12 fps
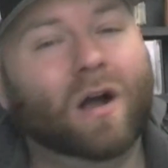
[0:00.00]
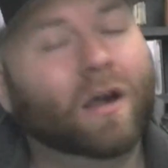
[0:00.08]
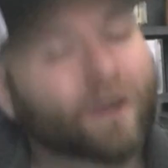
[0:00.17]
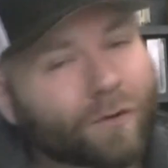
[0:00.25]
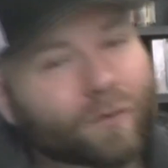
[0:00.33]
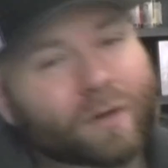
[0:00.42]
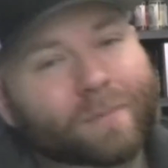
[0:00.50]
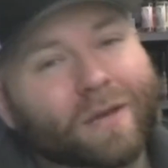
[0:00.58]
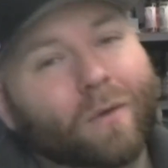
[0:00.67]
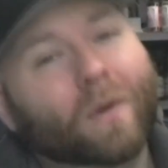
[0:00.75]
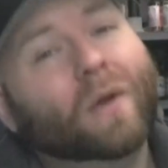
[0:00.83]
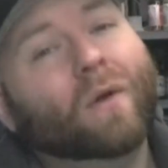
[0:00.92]
I'm going to be
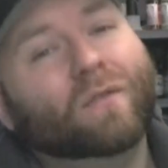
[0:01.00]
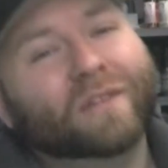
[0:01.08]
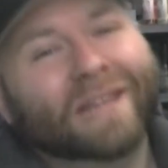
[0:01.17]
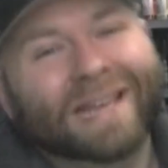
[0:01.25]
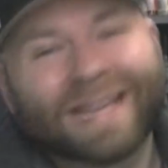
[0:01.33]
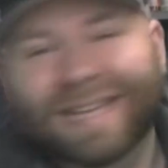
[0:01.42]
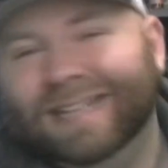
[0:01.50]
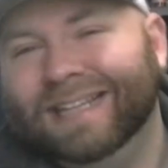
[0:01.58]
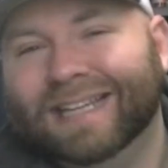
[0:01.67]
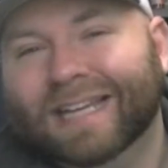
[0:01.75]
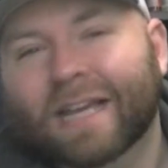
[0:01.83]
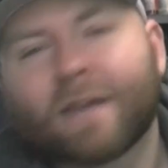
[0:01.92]
going over the
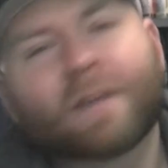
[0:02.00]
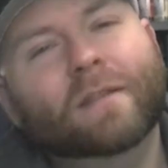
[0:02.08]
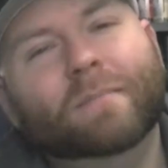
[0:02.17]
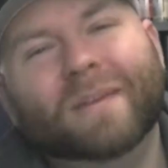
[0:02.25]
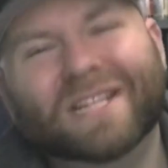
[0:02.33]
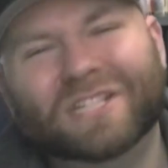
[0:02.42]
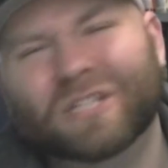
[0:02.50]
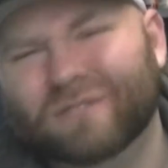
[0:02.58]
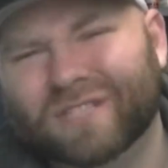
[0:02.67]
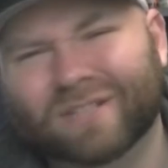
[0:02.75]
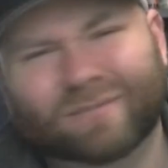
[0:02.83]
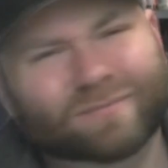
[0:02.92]
Healy. The Big
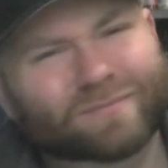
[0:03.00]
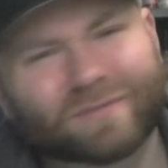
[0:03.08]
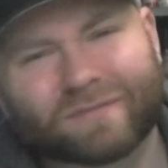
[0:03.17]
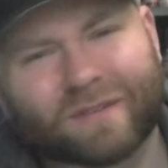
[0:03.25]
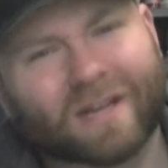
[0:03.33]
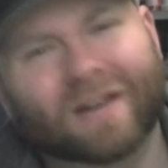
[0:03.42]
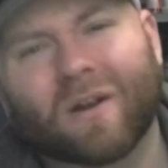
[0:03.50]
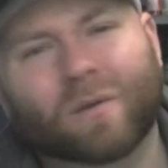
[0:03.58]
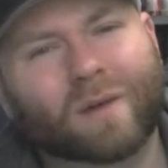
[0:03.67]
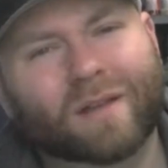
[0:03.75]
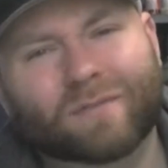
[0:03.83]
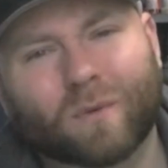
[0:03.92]
Shoot's a fucking
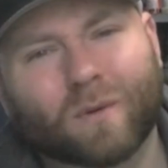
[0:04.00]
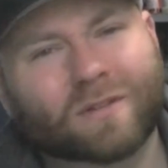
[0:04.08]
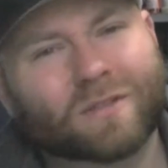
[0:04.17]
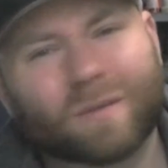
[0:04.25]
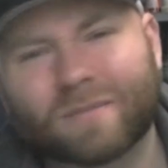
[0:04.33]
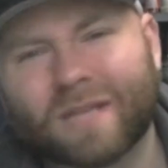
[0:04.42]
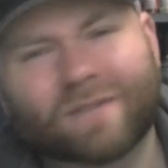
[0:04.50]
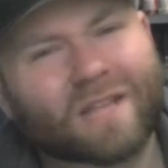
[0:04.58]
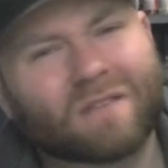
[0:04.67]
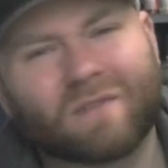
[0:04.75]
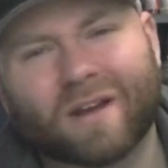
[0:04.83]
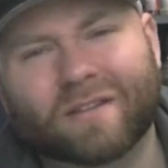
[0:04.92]
RY4, so I'm saving
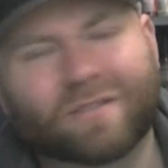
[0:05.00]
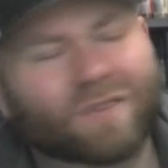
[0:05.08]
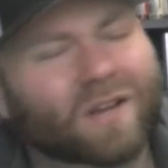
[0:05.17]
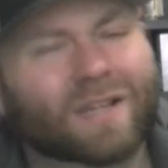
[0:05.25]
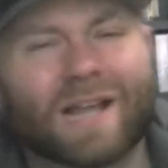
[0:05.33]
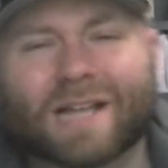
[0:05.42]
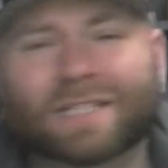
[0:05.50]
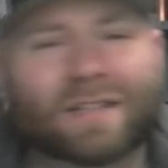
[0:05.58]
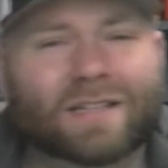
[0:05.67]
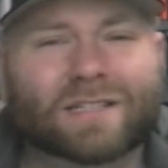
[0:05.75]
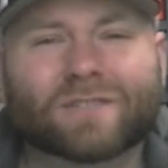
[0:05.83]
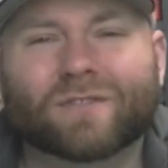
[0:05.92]
that right to the very last
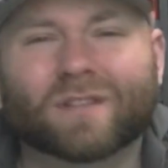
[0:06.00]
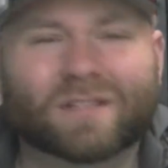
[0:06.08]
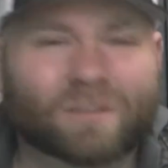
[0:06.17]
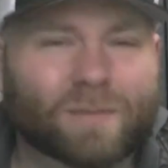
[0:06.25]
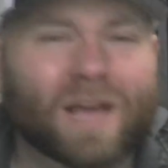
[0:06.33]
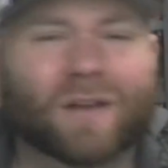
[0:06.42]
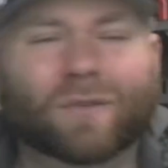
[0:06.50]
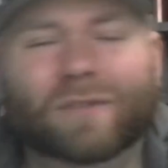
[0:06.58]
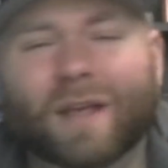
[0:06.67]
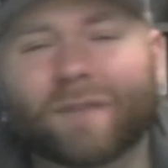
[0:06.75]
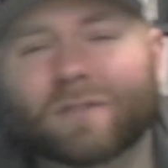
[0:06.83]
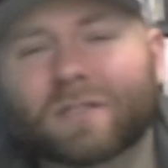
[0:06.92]
of this for the tobacco
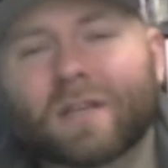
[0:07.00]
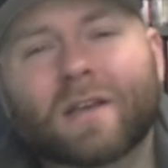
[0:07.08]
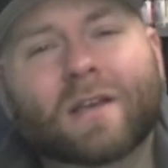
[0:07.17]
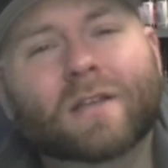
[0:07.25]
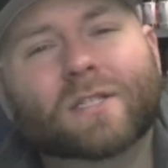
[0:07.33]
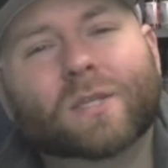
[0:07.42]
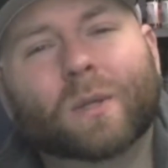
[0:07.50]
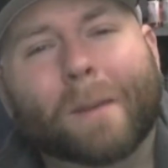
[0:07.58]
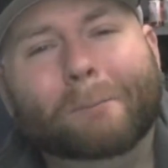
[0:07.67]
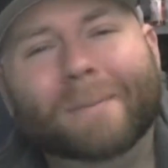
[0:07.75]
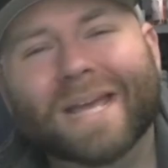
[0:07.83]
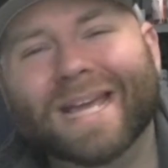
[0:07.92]
flavors. So
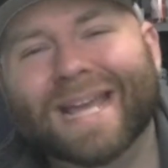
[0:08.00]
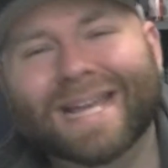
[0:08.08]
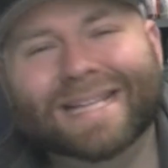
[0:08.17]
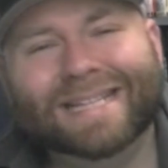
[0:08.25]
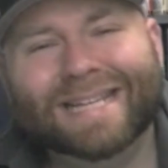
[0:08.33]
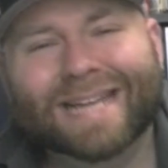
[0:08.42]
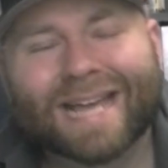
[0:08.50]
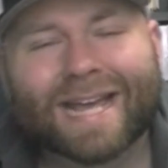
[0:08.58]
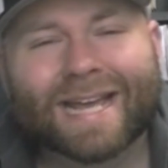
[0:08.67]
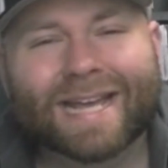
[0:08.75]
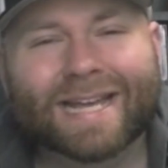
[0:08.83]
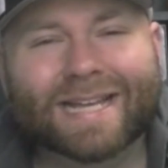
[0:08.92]
the Big Healy
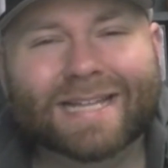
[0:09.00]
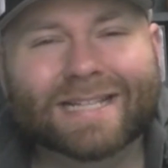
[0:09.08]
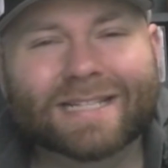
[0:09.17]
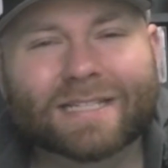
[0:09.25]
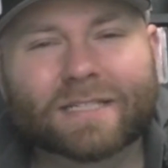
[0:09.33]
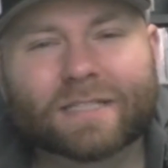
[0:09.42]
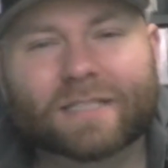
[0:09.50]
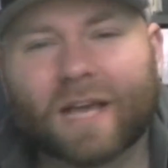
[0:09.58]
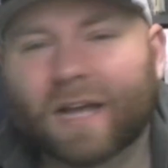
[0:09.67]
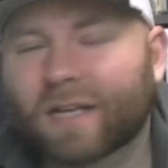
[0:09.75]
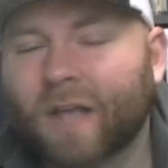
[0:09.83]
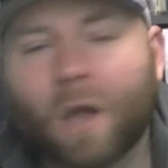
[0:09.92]
is
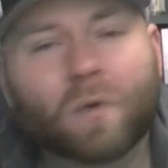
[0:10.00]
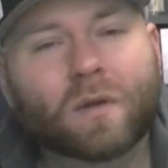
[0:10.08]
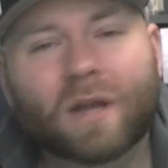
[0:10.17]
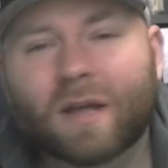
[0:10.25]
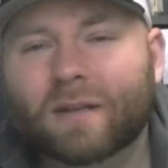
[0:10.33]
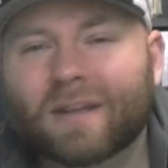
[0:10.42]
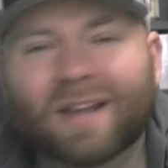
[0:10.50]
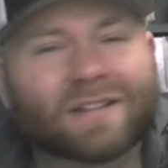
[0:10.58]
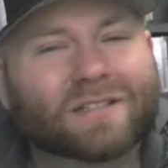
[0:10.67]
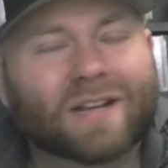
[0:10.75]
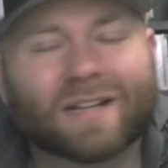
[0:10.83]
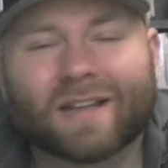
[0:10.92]
coconut, and
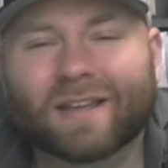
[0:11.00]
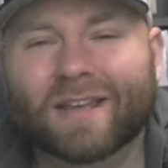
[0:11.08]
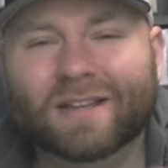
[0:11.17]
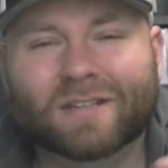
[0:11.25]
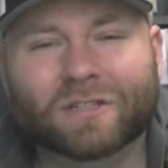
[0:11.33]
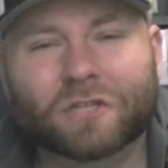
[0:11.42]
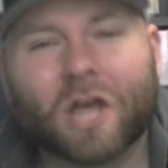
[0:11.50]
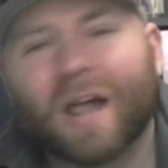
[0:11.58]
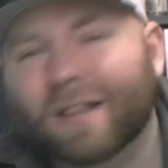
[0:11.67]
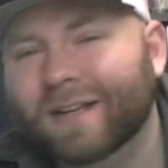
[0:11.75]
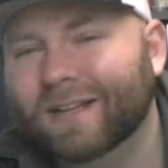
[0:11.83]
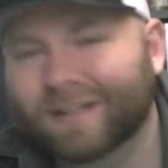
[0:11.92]
it's got a hint of
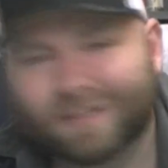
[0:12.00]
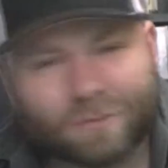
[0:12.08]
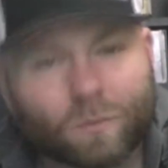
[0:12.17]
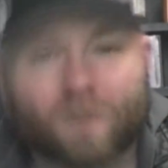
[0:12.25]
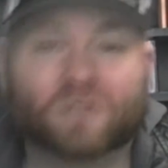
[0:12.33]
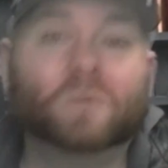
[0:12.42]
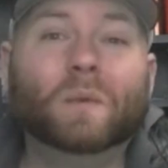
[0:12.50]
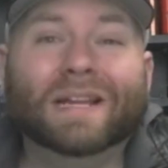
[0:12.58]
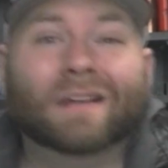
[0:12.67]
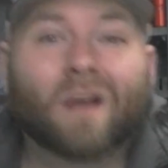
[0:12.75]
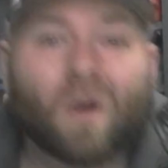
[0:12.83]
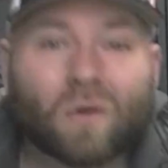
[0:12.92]
chocolate, and it's, well,
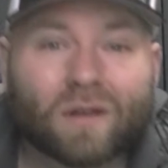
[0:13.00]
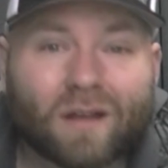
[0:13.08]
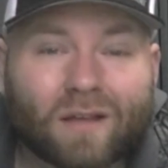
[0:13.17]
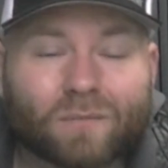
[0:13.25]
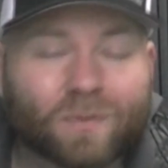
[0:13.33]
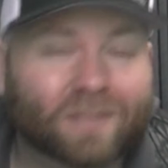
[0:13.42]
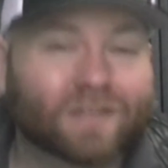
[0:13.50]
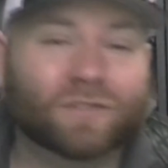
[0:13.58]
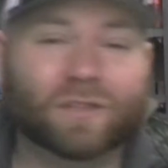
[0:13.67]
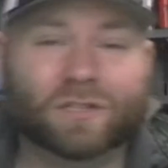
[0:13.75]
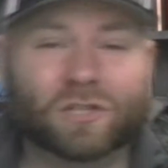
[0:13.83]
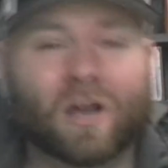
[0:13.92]
sweetened coconut
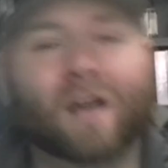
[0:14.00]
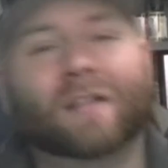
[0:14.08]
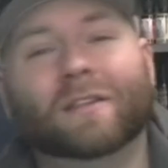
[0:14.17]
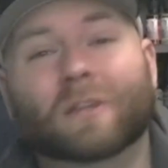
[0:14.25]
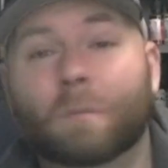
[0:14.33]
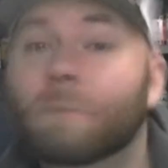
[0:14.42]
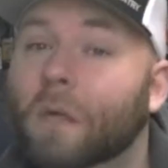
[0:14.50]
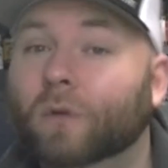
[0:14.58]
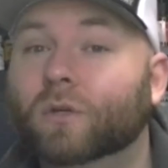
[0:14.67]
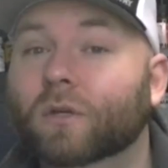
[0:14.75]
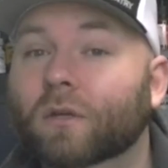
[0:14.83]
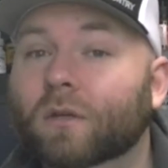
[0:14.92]
with the chocolate, the
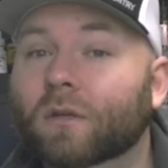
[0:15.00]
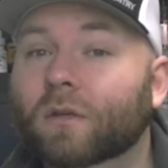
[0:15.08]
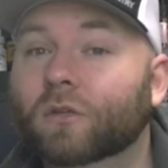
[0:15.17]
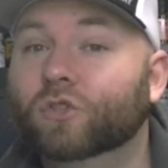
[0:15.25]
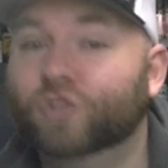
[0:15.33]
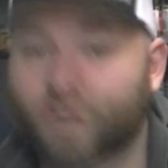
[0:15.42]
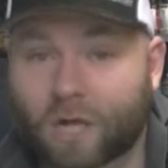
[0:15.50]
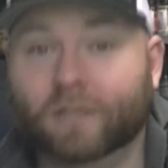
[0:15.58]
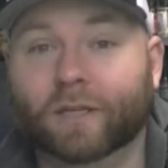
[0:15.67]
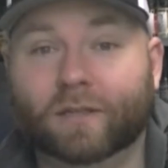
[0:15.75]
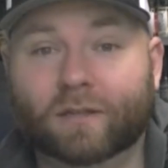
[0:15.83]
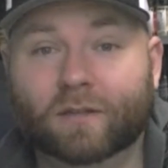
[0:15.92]
milk
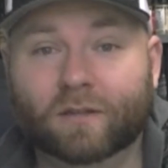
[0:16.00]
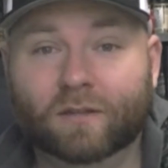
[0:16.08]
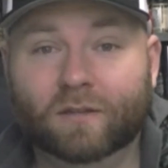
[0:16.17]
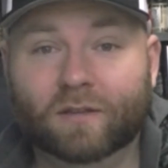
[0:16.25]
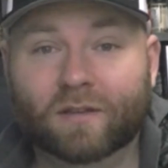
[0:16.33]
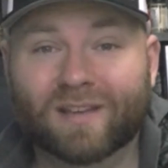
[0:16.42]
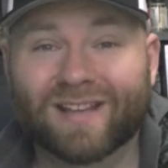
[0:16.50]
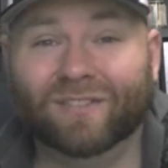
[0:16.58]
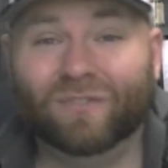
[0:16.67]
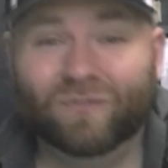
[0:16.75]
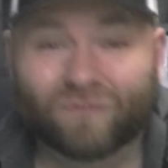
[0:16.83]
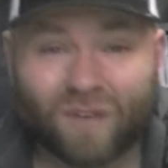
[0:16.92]
chocolate.
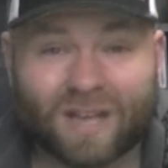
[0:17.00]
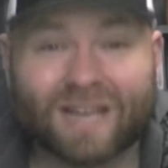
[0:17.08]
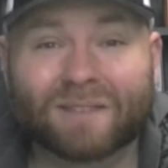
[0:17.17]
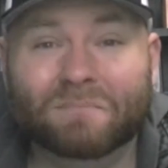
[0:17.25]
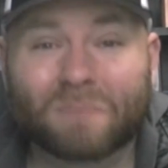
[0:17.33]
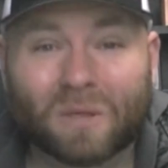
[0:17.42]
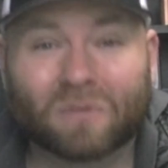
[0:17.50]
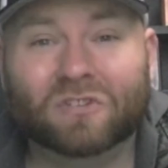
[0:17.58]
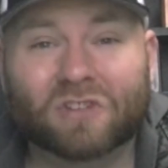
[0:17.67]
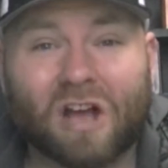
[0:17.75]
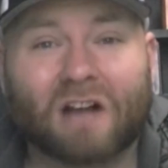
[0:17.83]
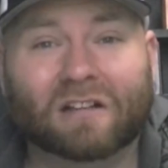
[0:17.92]
It's fucking milk
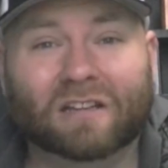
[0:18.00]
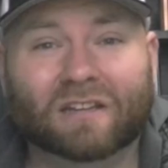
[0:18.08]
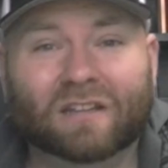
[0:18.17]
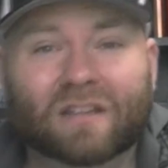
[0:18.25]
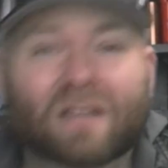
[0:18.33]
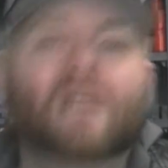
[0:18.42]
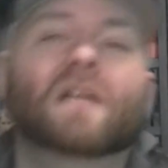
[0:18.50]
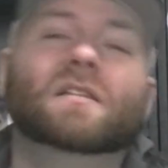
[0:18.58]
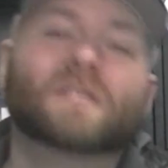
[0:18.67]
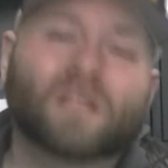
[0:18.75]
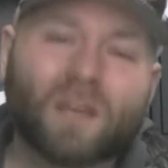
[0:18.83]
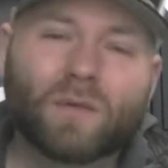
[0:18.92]
chocolate.
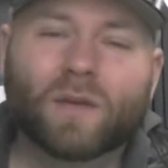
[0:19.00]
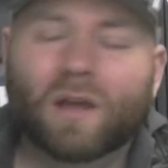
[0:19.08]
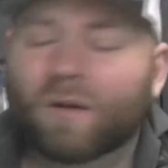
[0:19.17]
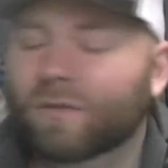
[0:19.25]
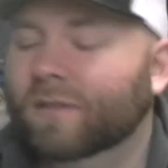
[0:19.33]
So there we go.